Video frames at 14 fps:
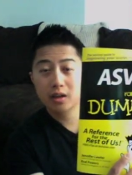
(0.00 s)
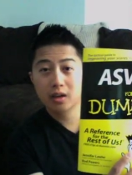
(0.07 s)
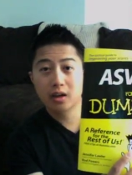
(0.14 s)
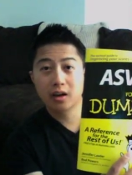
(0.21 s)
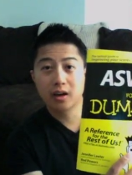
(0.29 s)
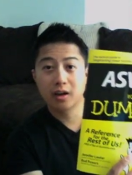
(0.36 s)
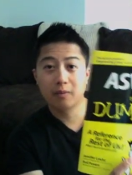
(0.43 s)

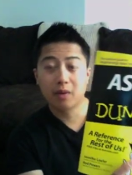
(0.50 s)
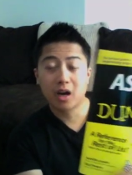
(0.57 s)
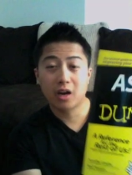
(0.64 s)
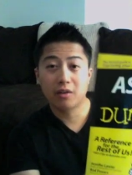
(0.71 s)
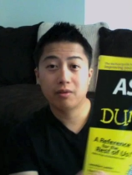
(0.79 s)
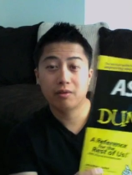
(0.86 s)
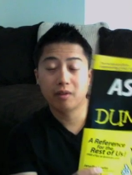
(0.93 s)

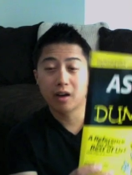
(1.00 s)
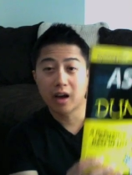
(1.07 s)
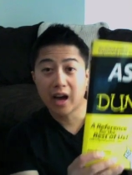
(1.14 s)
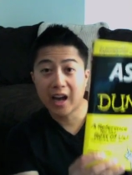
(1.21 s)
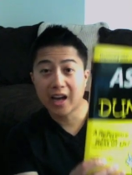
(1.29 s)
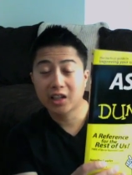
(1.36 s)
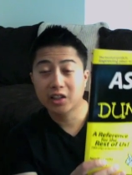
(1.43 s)
I
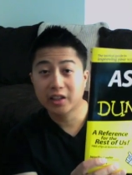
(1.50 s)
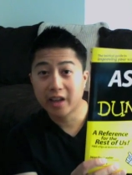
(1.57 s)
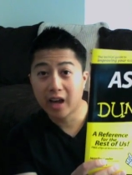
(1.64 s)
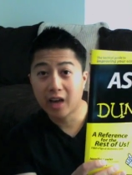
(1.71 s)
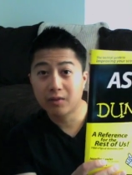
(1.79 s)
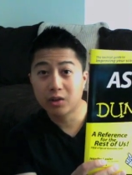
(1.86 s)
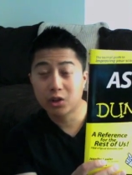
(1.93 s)
actually
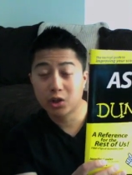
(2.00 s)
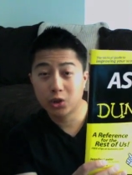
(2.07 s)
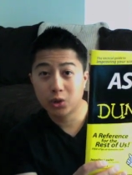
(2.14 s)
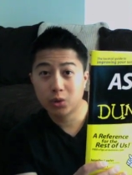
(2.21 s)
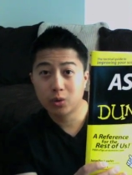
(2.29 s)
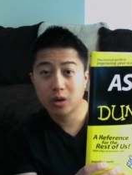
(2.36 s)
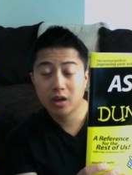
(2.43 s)
have it
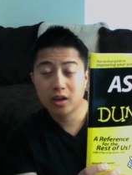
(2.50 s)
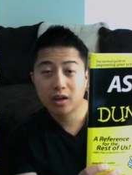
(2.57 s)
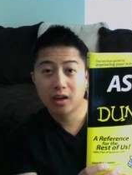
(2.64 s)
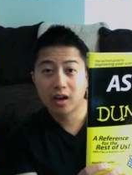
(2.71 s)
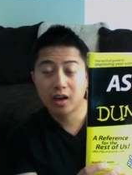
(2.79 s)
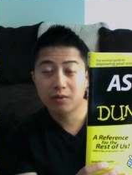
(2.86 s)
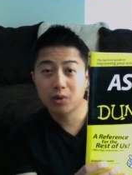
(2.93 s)
too.
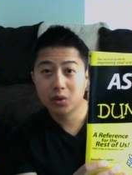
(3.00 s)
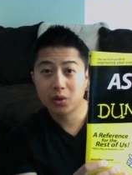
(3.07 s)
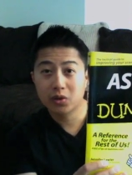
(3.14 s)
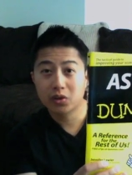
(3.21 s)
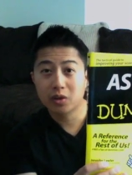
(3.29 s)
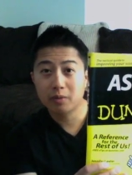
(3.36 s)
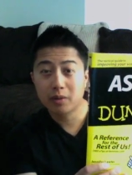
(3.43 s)
I've noticed
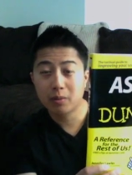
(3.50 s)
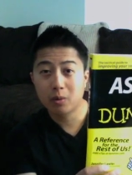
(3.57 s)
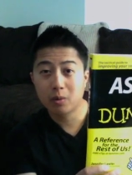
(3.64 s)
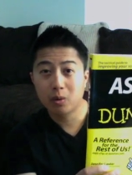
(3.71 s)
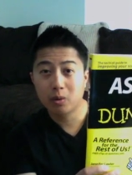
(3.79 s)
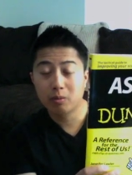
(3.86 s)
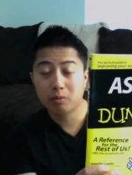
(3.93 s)
some
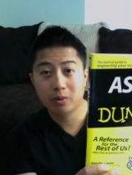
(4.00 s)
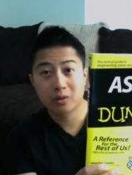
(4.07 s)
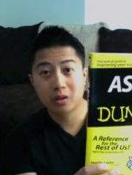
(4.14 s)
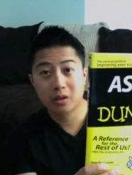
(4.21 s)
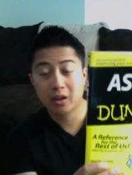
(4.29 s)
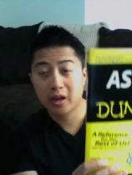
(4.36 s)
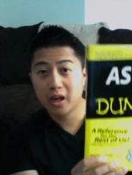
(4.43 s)
people
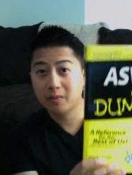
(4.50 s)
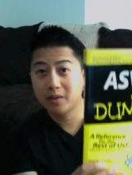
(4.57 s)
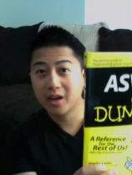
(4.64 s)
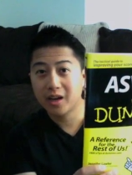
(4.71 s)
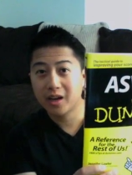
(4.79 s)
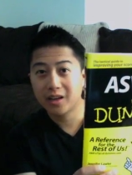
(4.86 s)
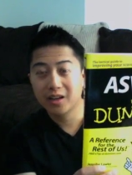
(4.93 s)
proclaim
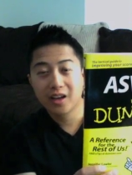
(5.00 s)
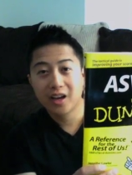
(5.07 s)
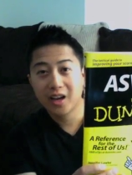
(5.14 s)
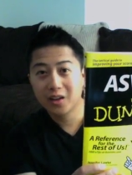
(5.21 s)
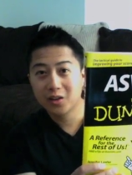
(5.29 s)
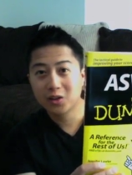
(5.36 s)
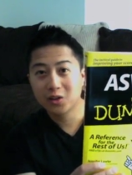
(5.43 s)
that,
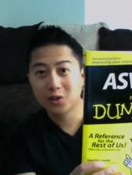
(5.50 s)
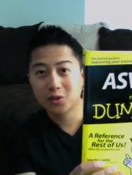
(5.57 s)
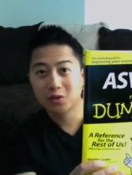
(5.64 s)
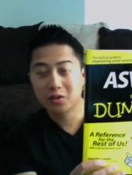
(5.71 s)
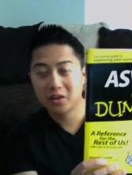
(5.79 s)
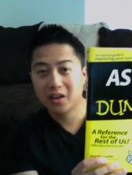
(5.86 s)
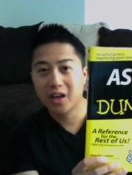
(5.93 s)
hey, this is
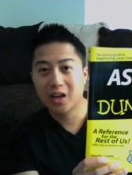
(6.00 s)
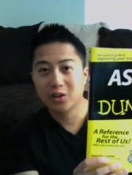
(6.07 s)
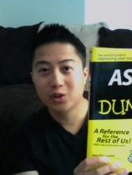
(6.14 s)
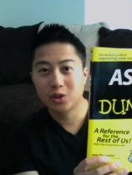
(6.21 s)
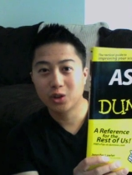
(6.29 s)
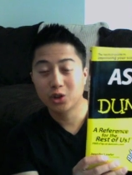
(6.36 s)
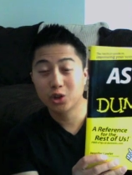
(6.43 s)
the
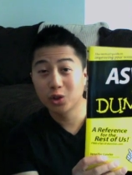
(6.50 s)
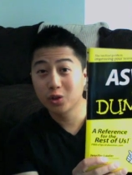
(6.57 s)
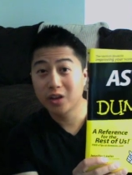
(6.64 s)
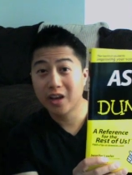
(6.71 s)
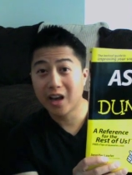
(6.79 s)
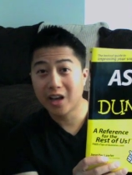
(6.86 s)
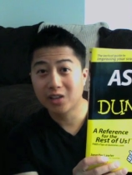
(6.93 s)
answer to
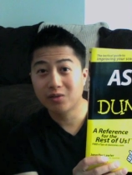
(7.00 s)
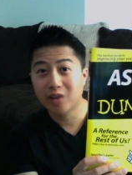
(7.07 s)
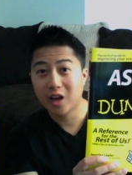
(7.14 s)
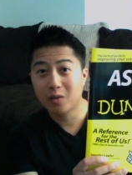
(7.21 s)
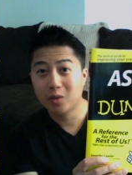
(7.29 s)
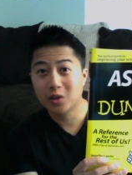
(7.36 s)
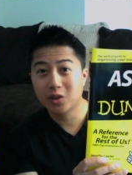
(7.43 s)
the
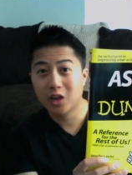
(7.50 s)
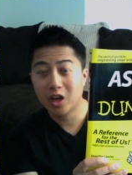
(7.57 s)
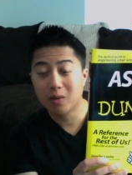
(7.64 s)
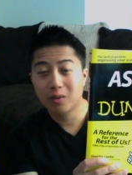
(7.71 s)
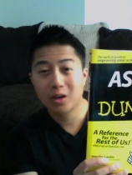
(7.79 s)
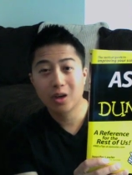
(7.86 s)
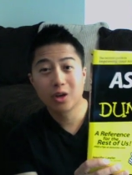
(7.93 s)
ASVAB exam.
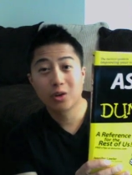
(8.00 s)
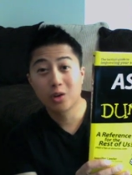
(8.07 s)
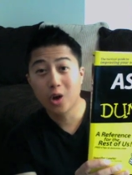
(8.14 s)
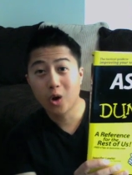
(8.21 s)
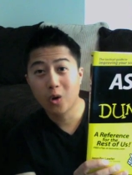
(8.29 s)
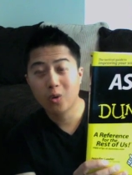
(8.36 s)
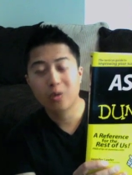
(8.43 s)

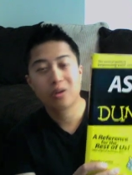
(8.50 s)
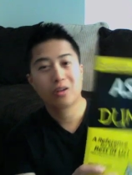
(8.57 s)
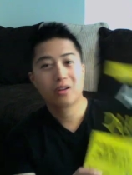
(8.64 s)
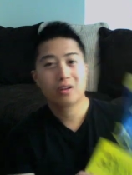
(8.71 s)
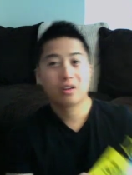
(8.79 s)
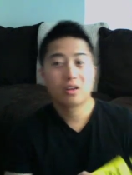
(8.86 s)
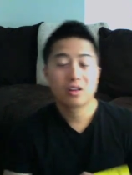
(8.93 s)
No,
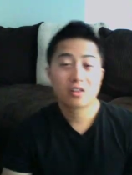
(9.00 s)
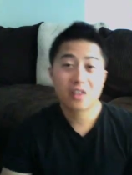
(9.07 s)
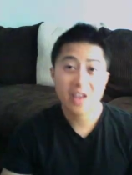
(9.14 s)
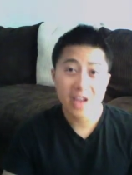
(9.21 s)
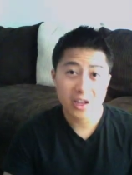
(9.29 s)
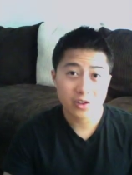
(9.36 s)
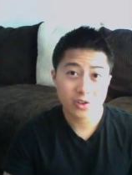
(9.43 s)
the
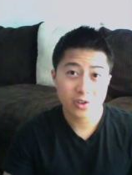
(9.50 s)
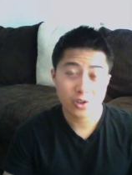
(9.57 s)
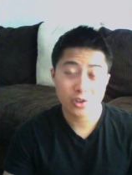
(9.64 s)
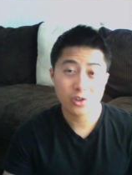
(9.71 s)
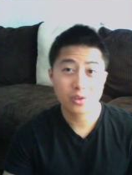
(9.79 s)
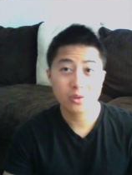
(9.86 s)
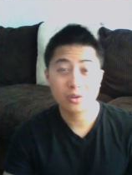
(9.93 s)
answer
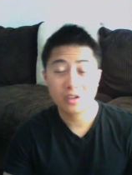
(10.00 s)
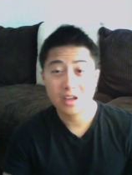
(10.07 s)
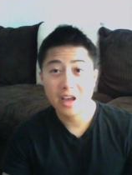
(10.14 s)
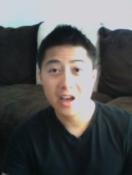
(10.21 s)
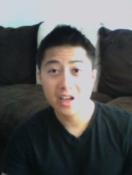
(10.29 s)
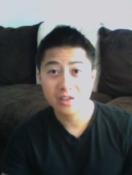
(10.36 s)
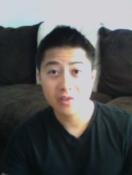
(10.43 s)
to the
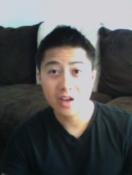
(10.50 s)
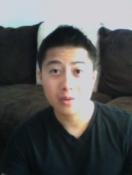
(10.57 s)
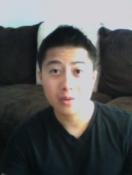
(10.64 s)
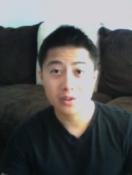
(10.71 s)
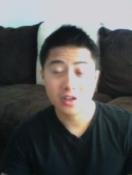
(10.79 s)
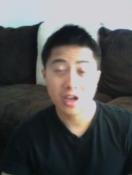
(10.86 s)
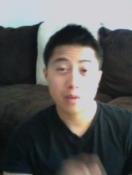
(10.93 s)
ASVAB
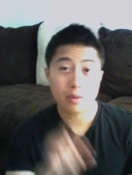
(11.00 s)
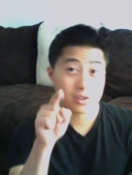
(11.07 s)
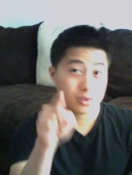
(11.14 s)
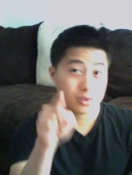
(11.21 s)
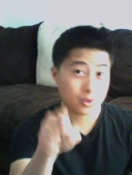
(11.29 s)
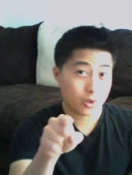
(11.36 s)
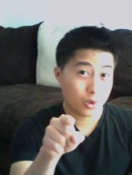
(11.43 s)
exam
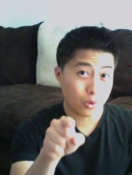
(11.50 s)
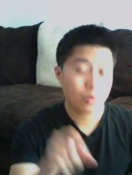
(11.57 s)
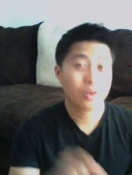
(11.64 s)
is you.